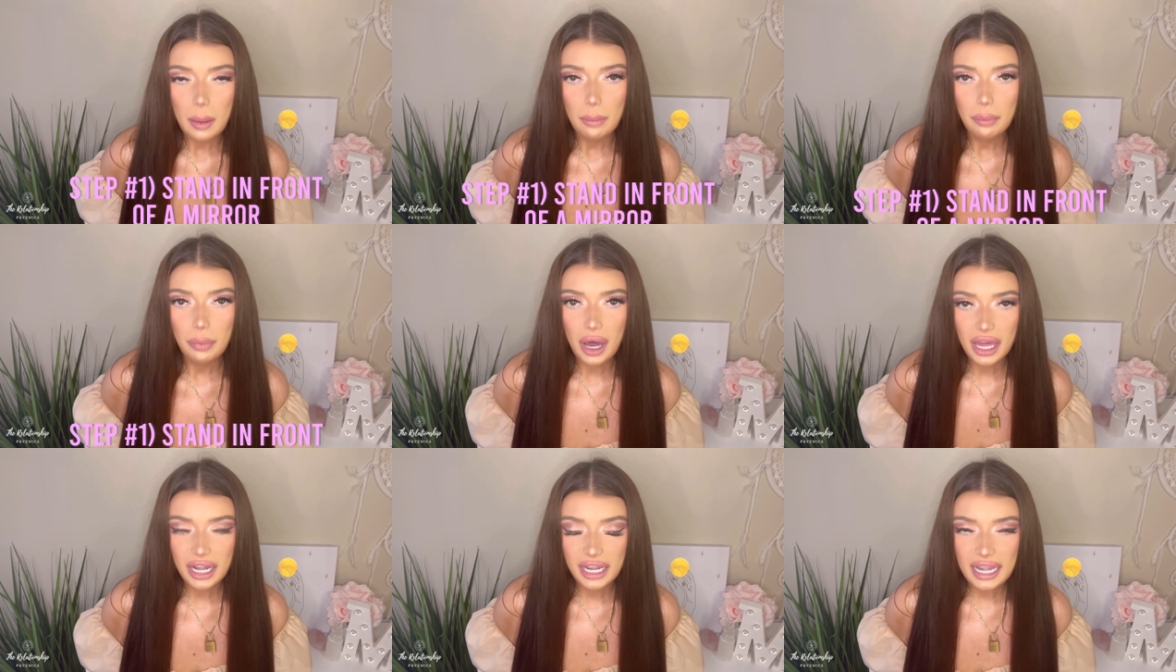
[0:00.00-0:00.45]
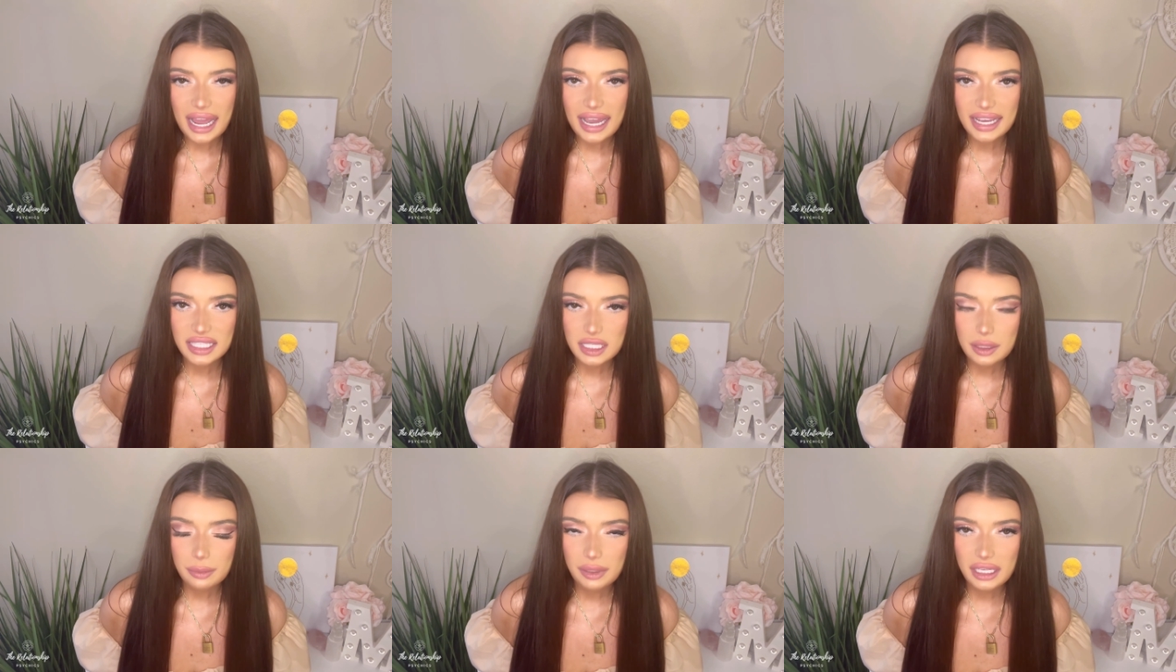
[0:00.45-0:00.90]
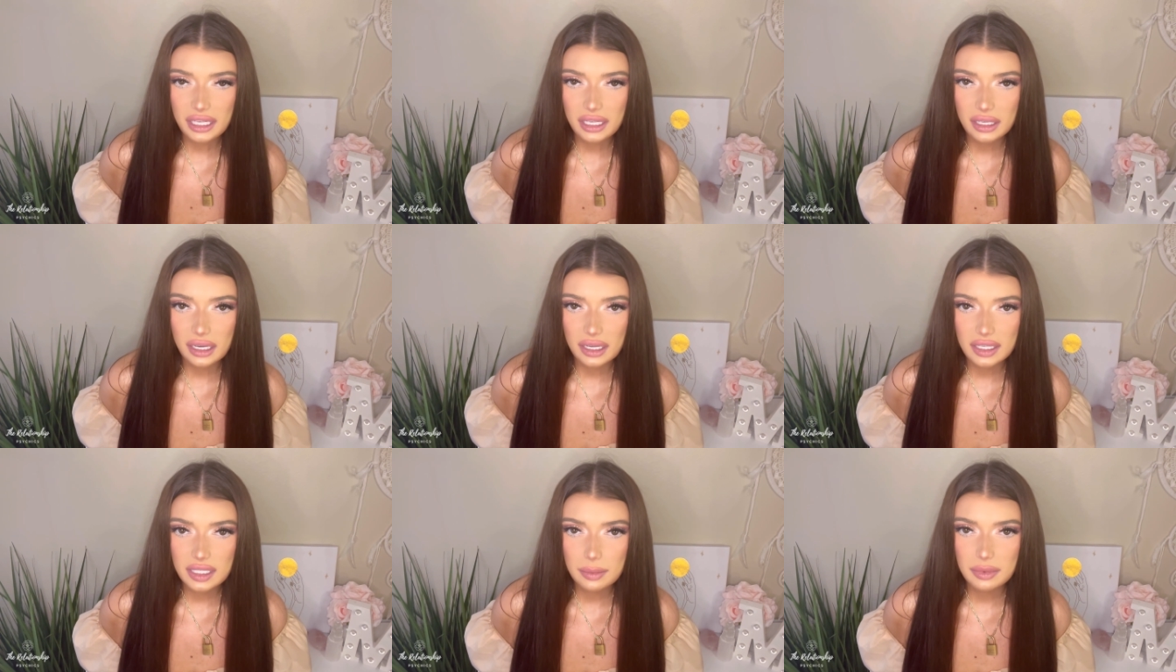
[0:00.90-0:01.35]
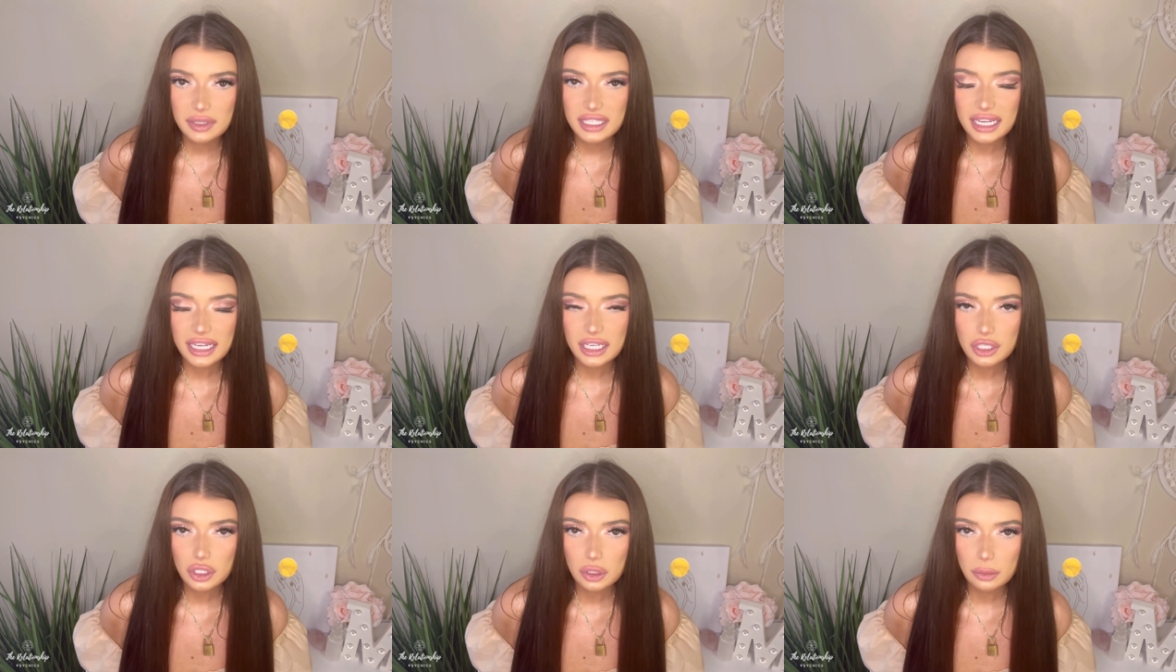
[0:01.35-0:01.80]
but it has to be a
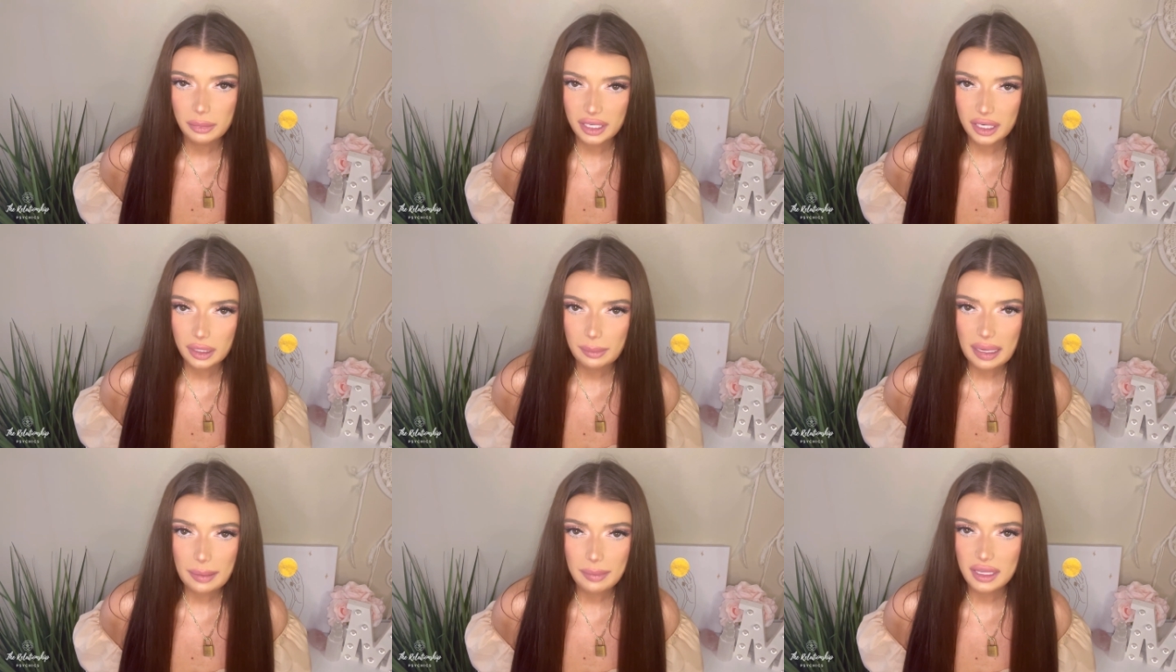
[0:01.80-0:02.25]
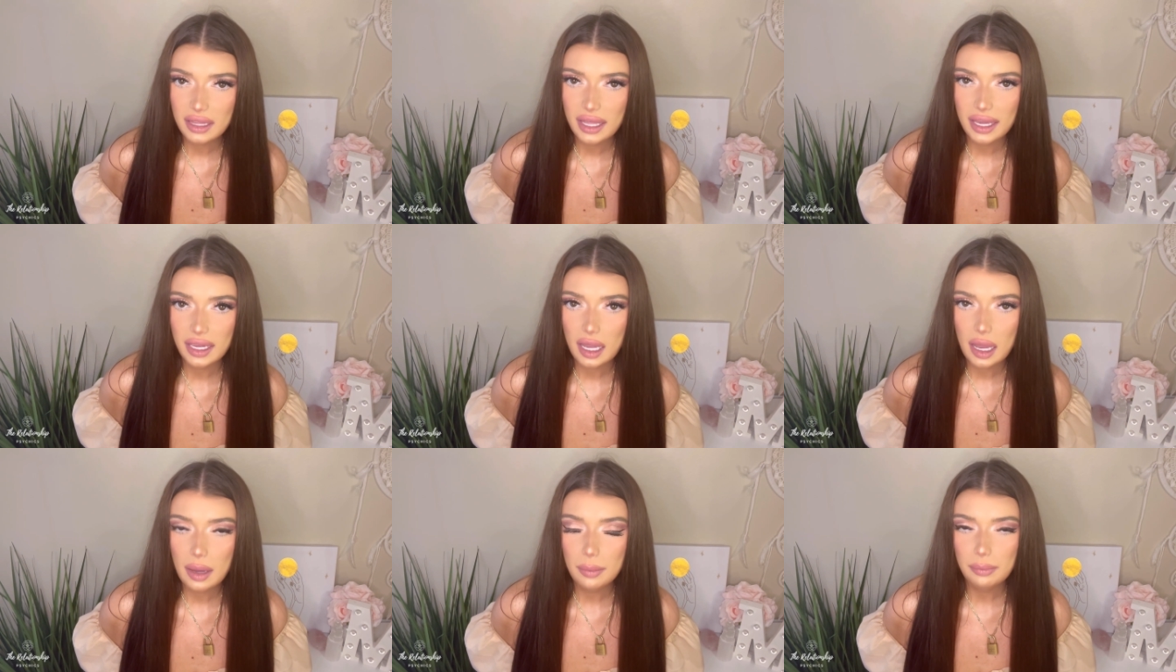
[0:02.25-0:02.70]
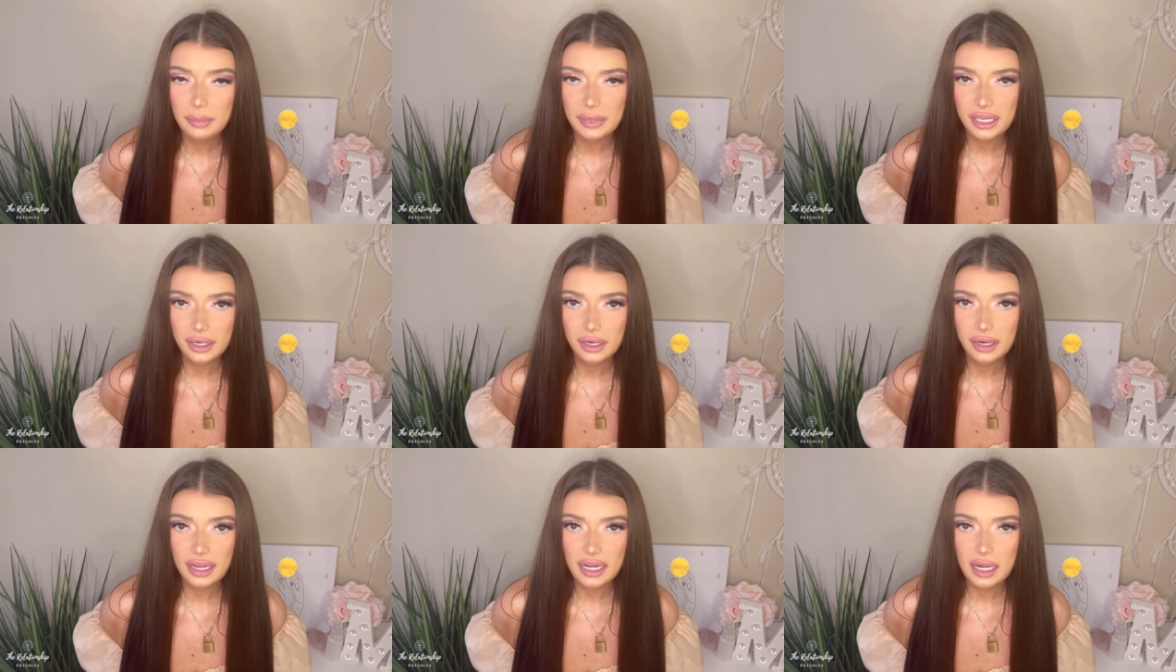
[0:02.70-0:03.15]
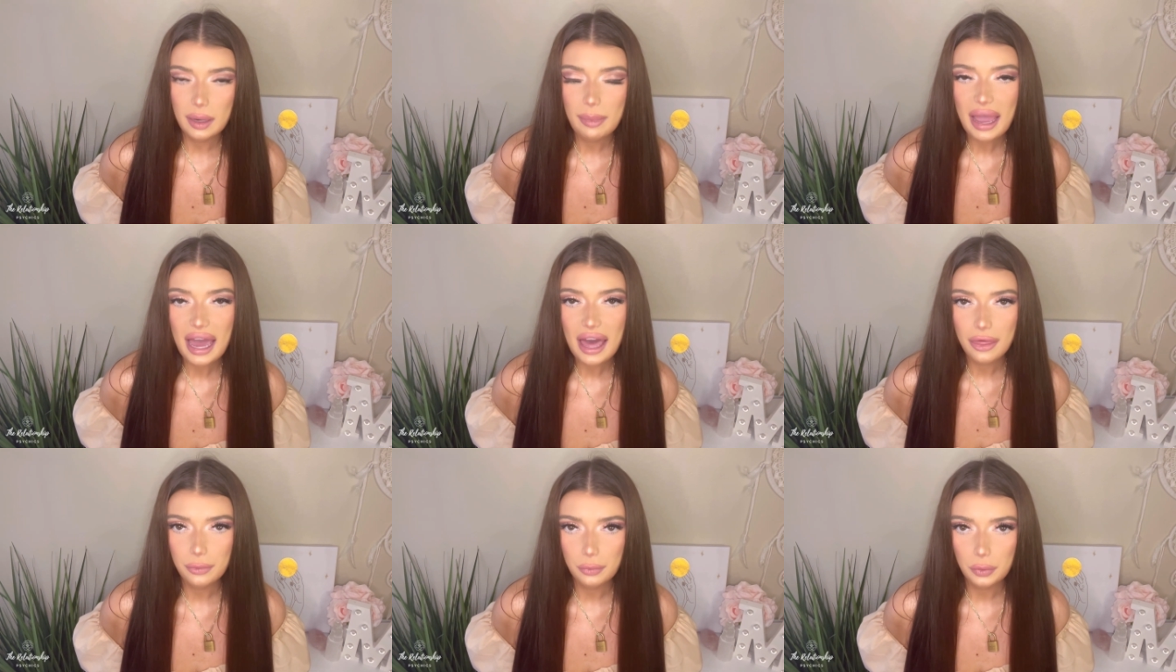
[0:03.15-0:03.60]
substantial mirror, maybe like a mirror in a
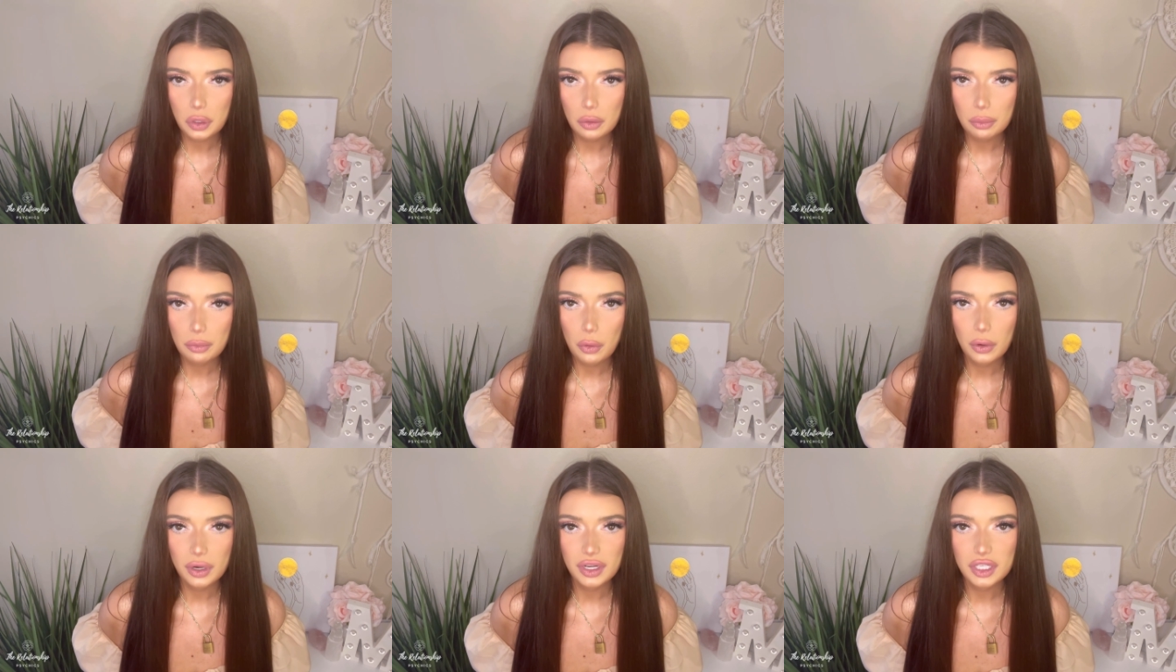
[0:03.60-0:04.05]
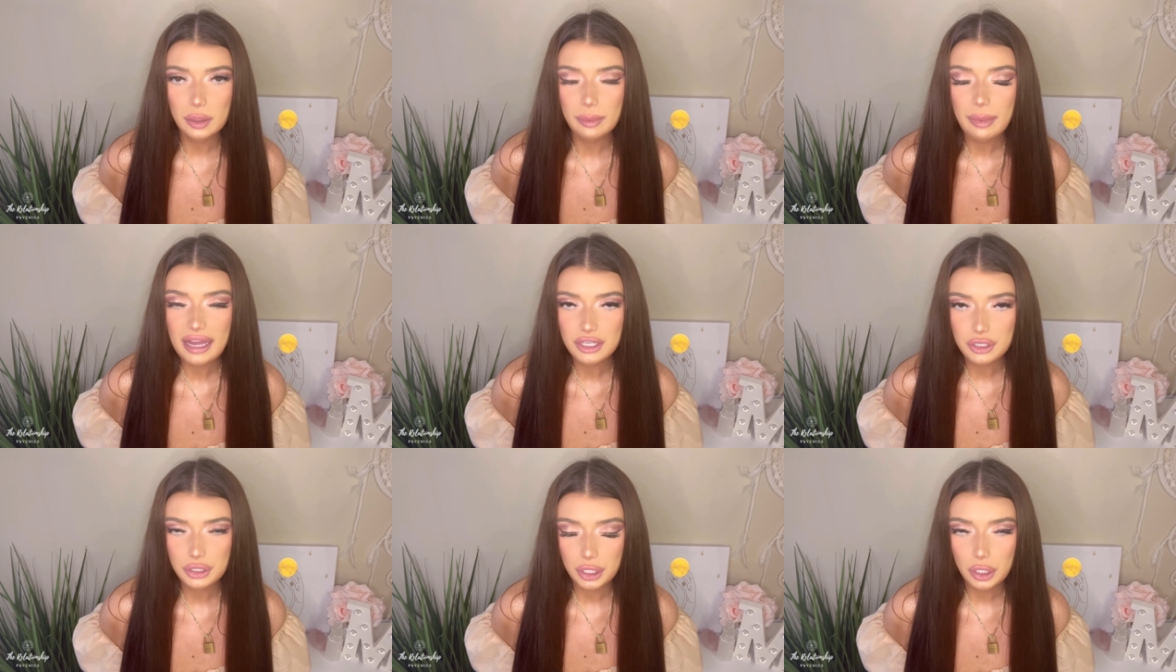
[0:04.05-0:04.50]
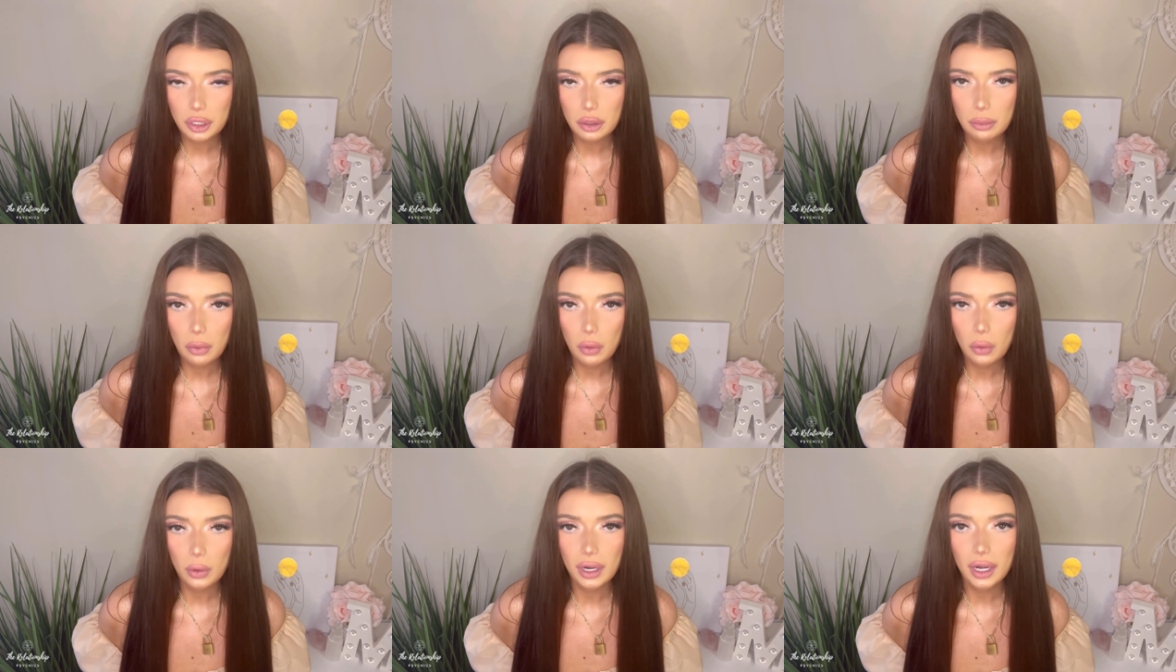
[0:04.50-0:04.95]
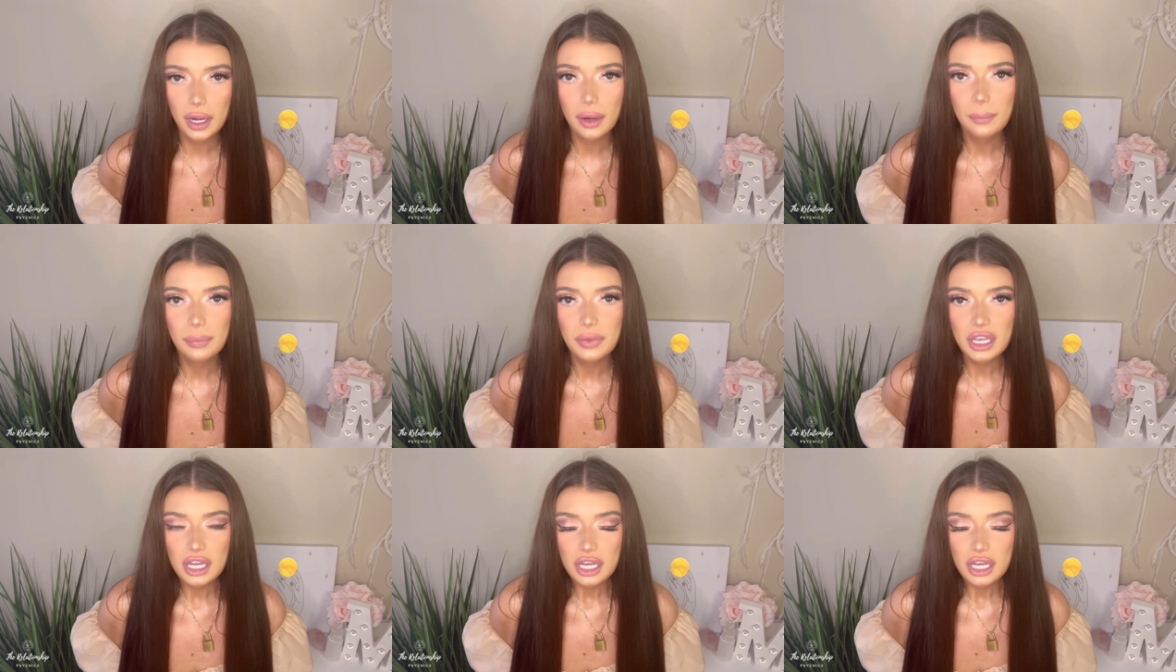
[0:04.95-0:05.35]
bathroom or in your bedroom, or